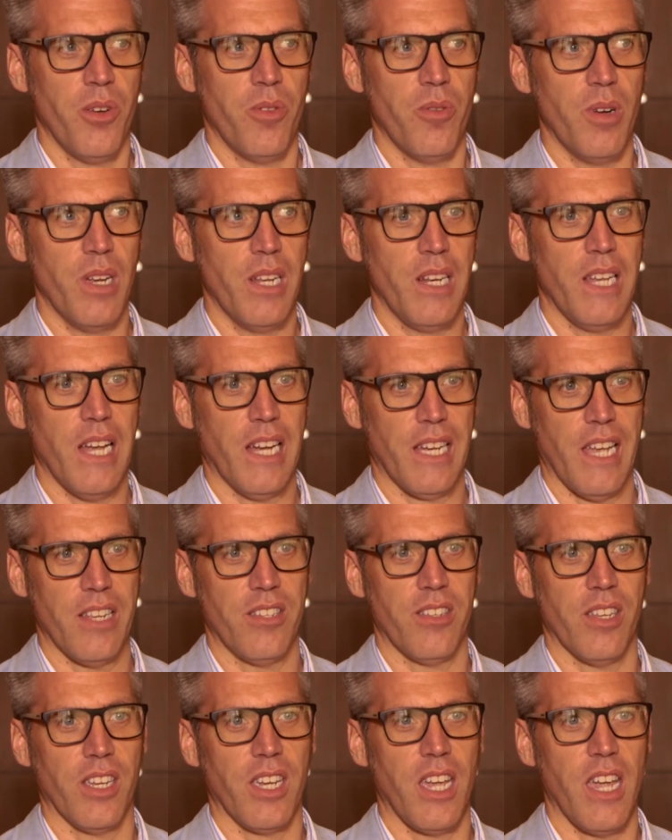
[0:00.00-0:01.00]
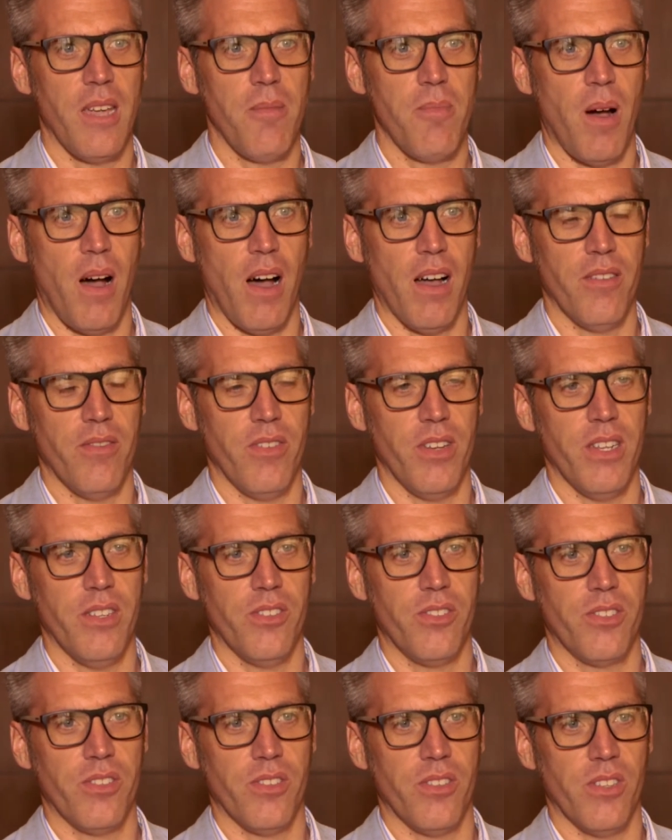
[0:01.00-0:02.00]
really I guess the key part of it
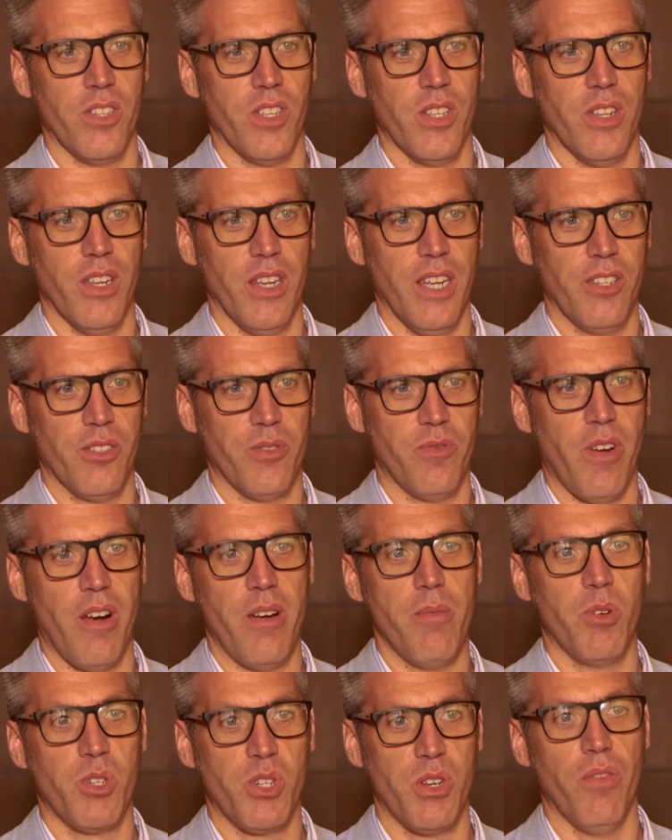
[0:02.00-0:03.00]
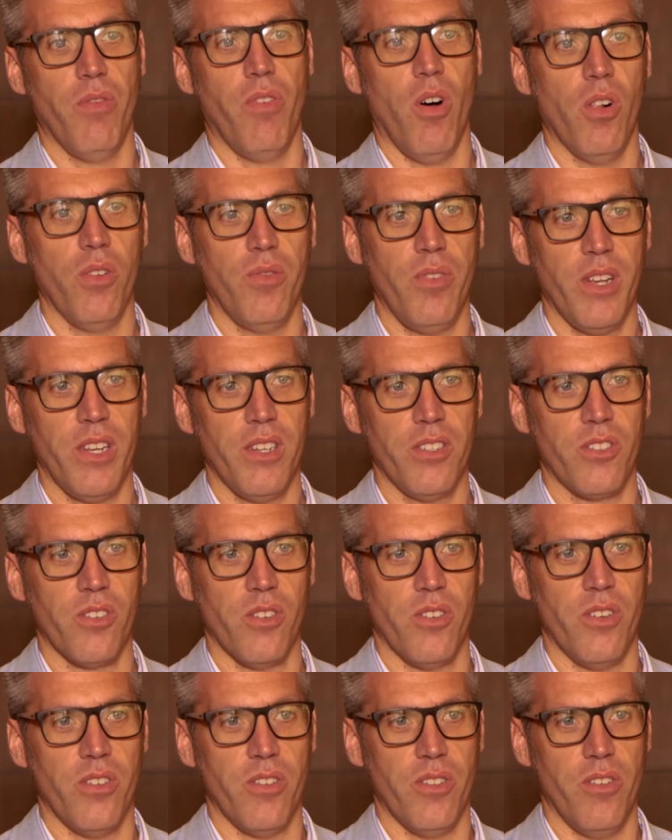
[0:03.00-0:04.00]
is that it's very much evolving,
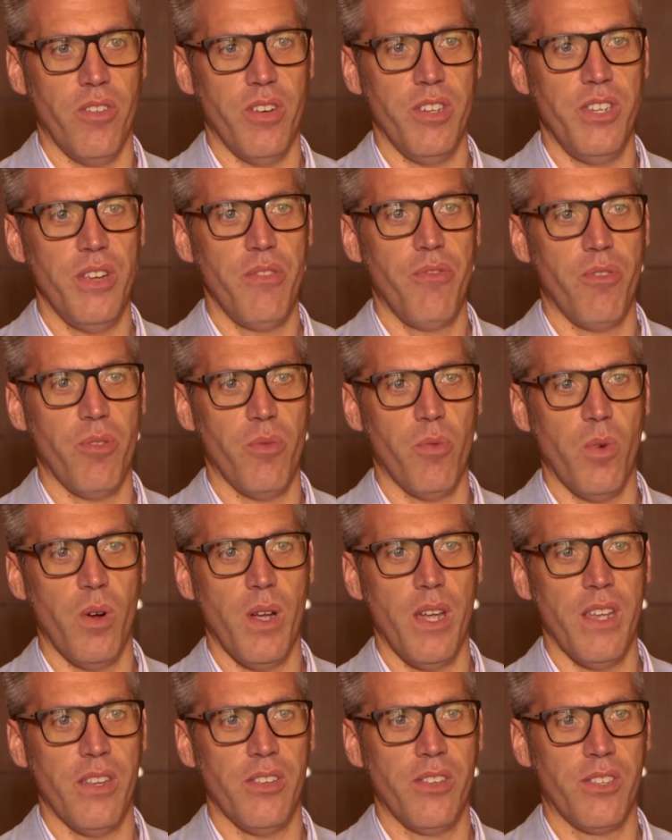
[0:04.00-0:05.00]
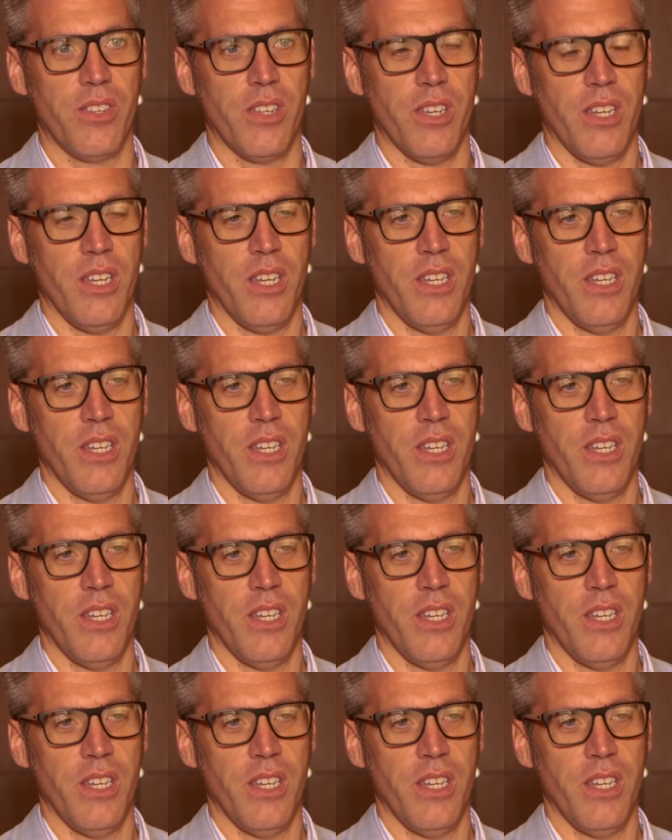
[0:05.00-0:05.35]
so there are different ways